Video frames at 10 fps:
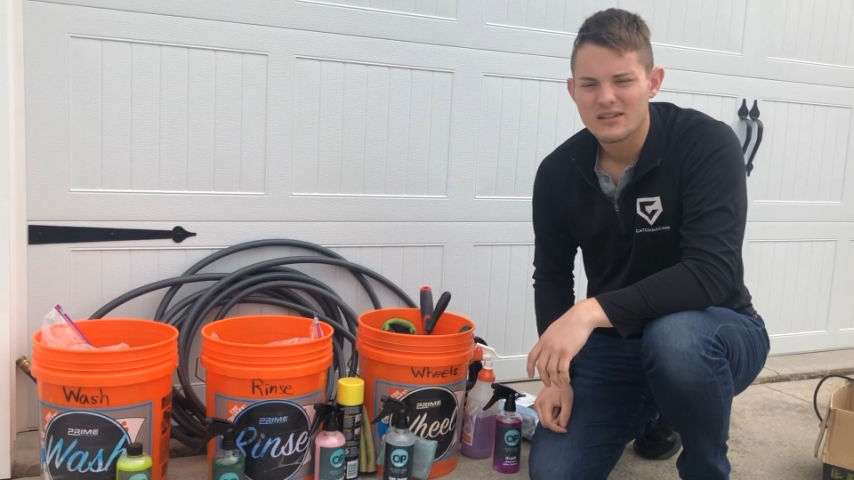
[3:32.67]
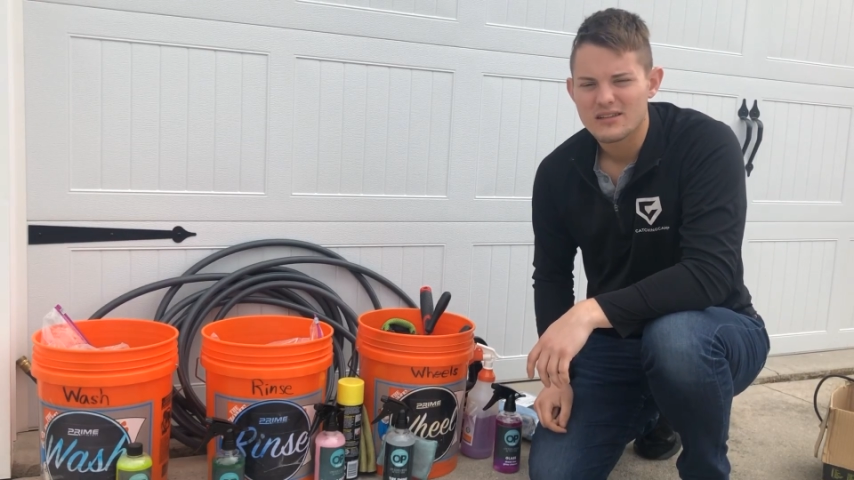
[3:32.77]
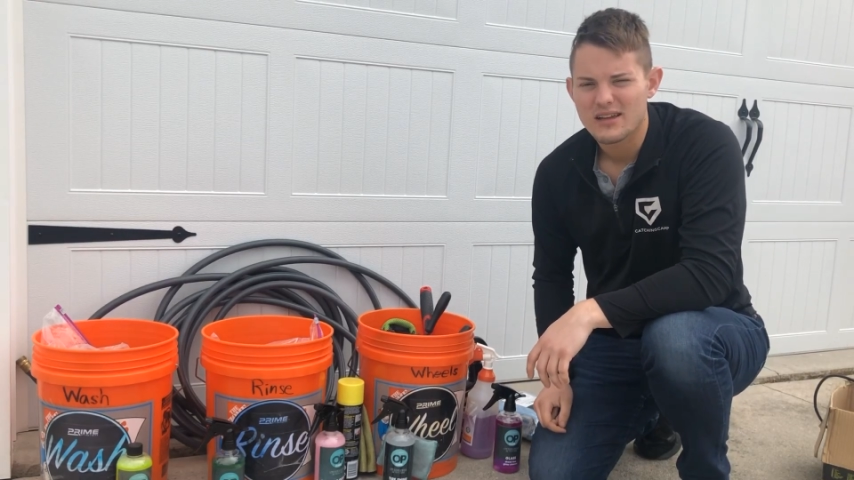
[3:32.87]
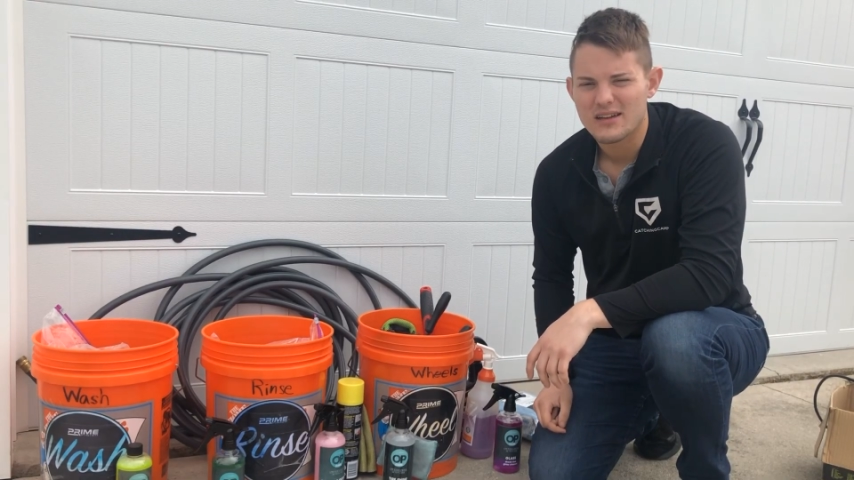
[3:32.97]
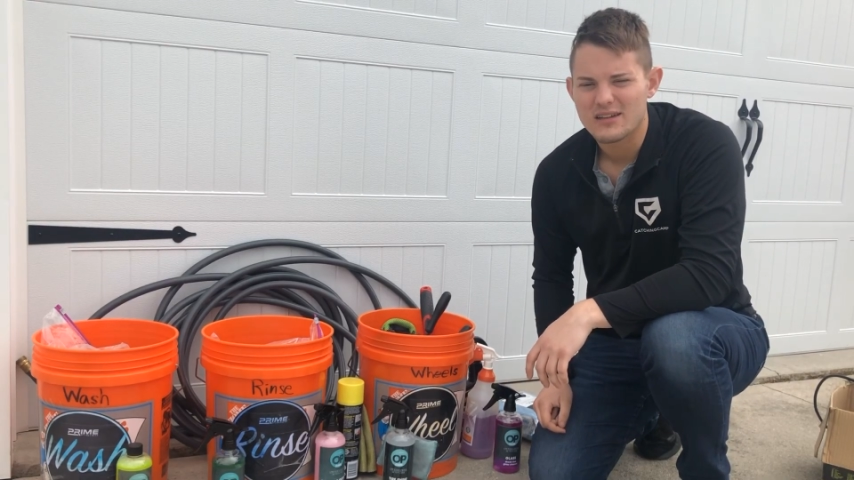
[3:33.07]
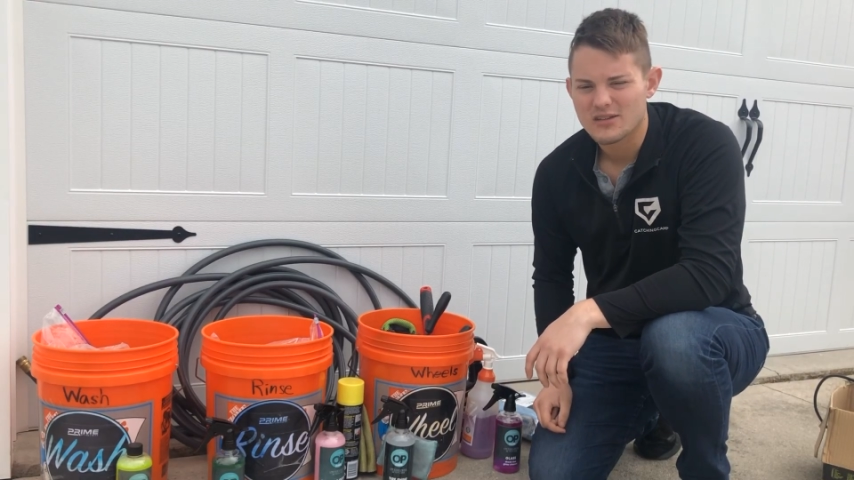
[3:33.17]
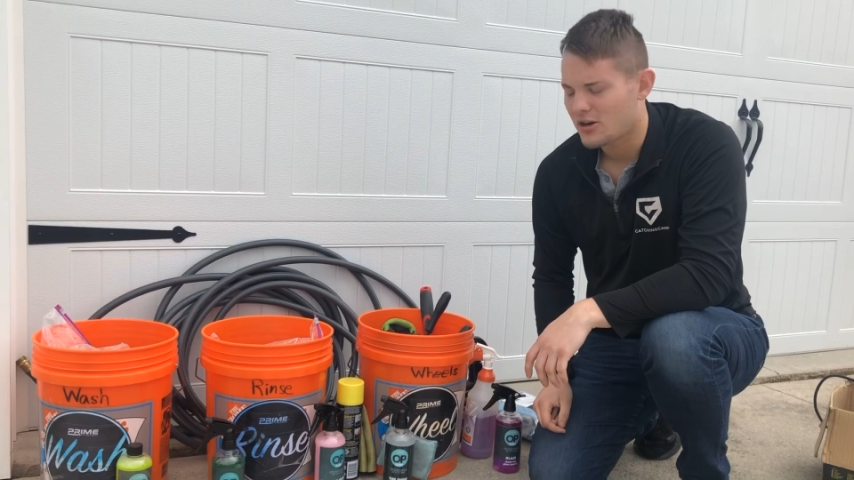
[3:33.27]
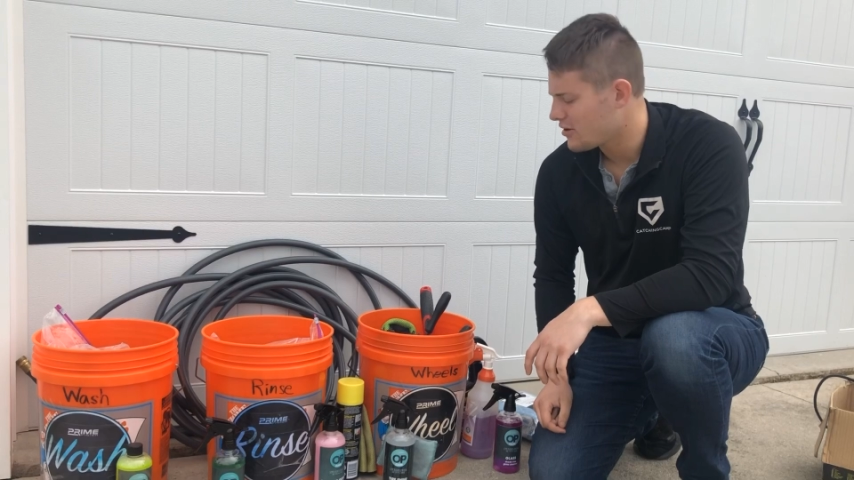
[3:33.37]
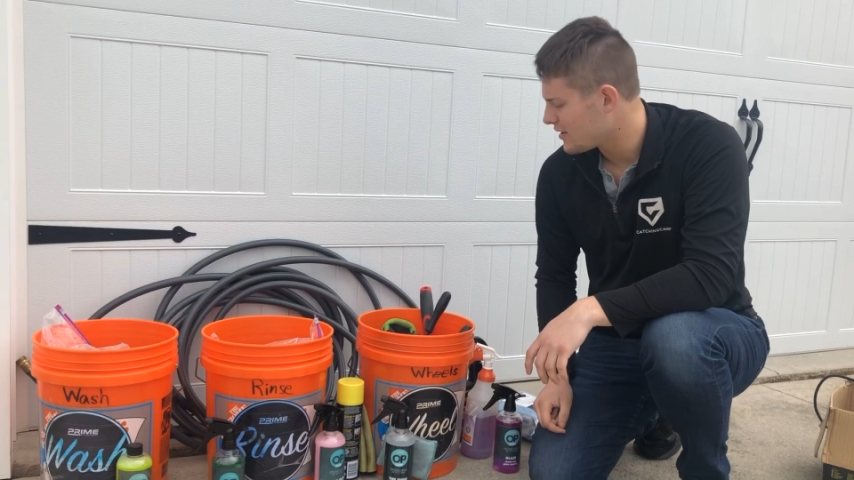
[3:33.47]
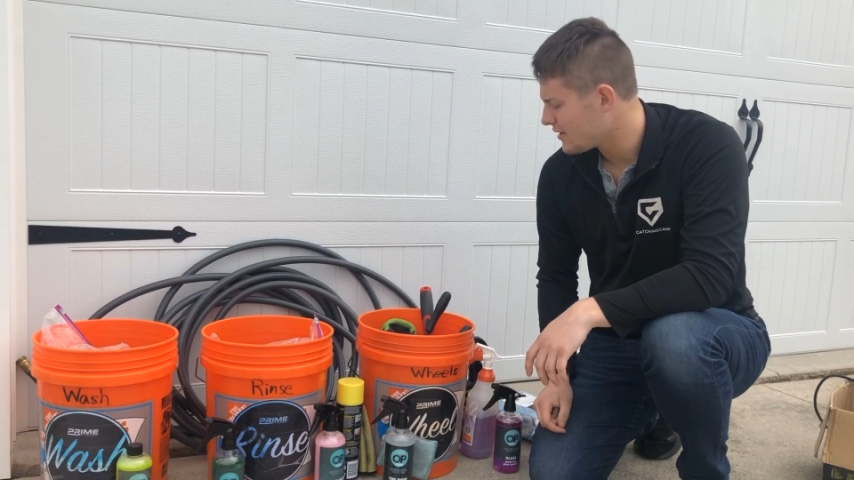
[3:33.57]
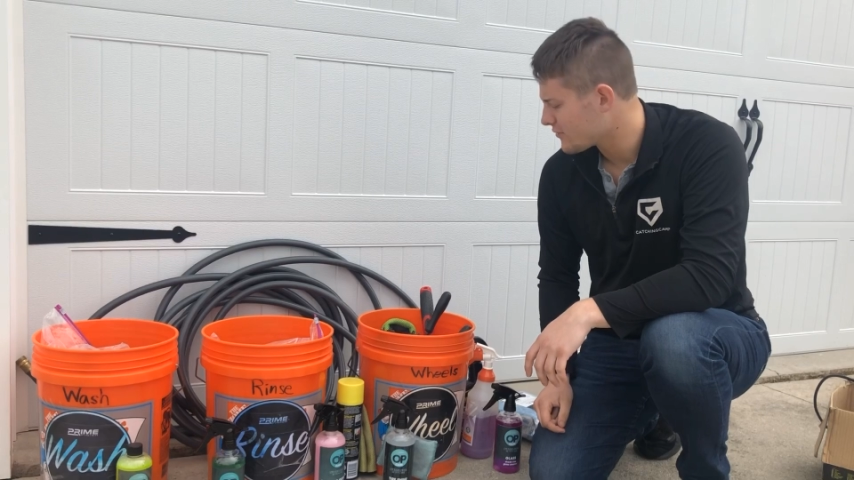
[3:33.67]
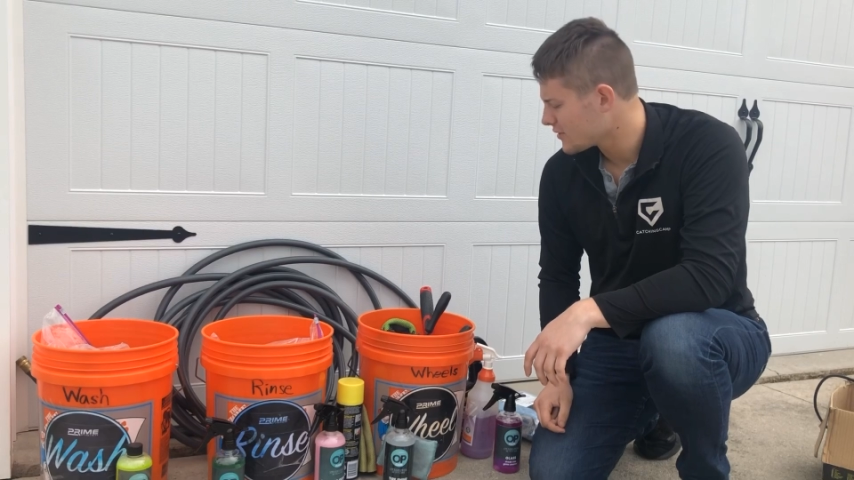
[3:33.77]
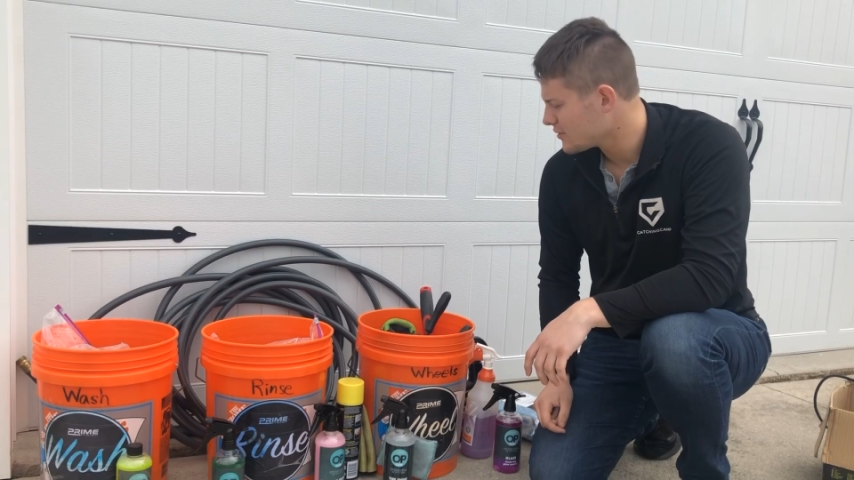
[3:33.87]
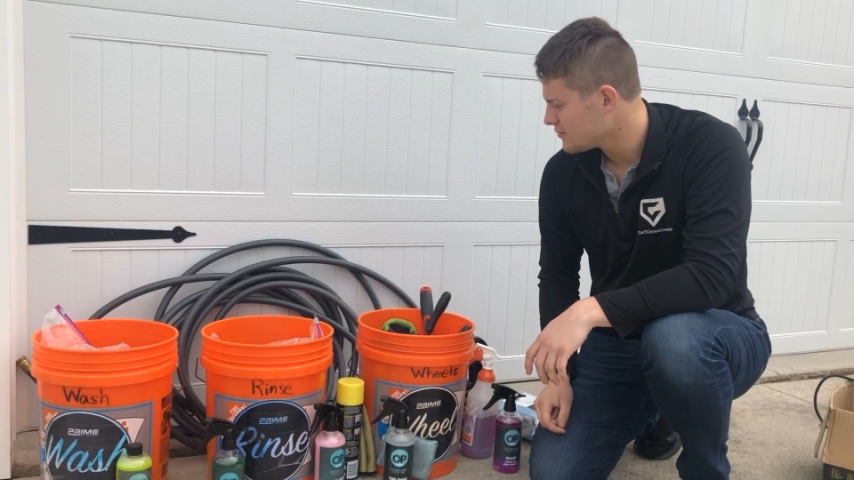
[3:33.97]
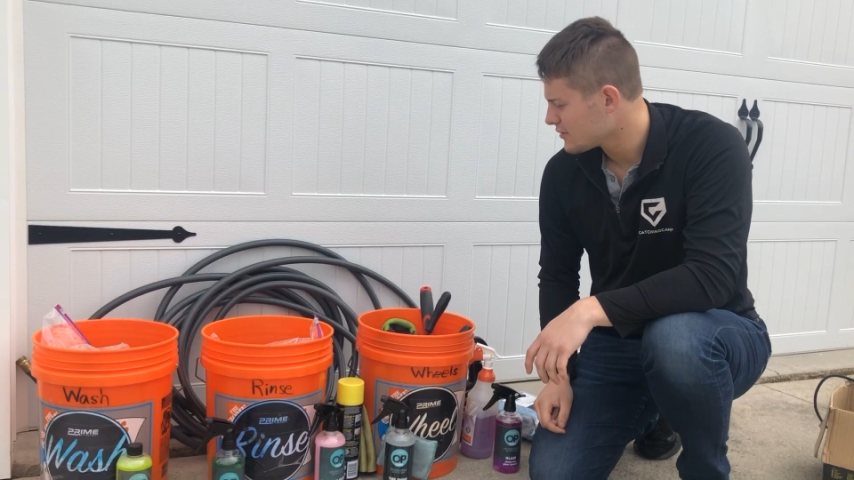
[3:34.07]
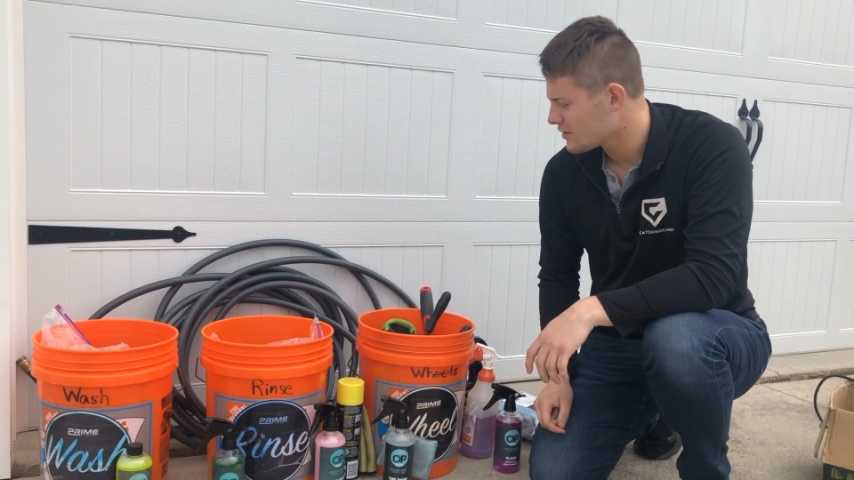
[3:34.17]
That is all I have for you.